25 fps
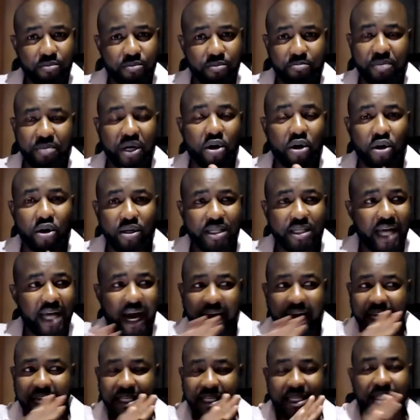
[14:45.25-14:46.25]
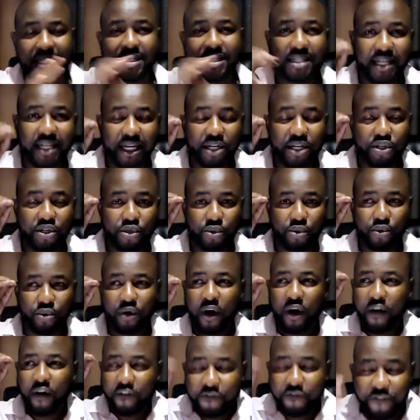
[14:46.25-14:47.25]
because I just need to
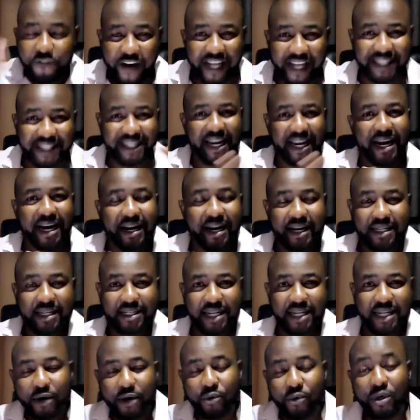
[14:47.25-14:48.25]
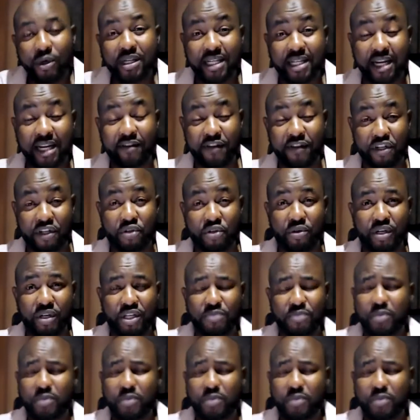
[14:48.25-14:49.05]
first understand what salvation is,